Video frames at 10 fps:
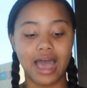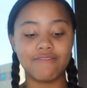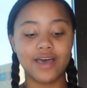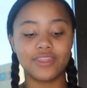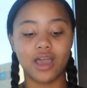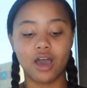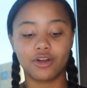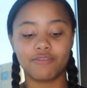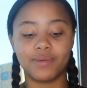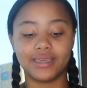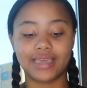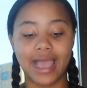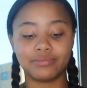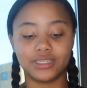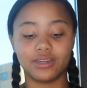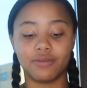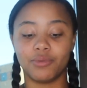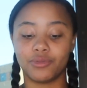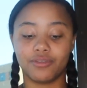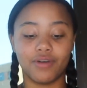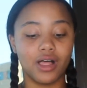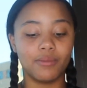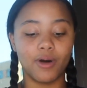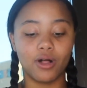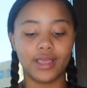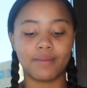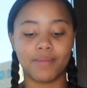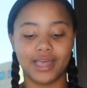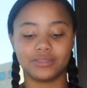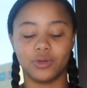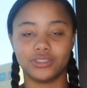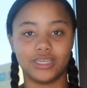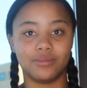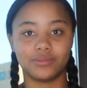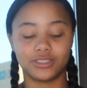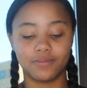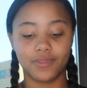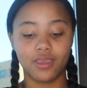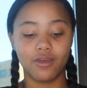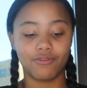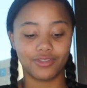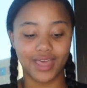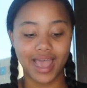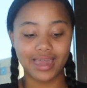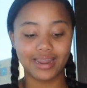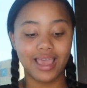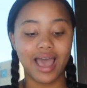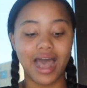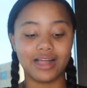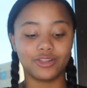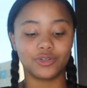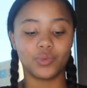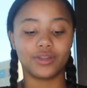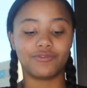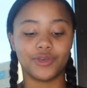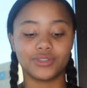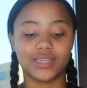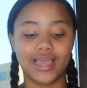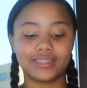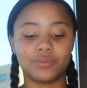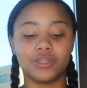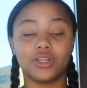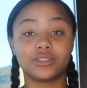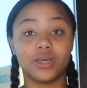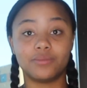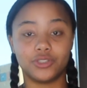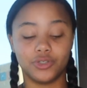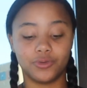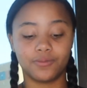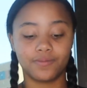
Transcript: I've had the honor of being captain of both the volleyball and basketball teams. For that, I learned what it feels like to be looked up to.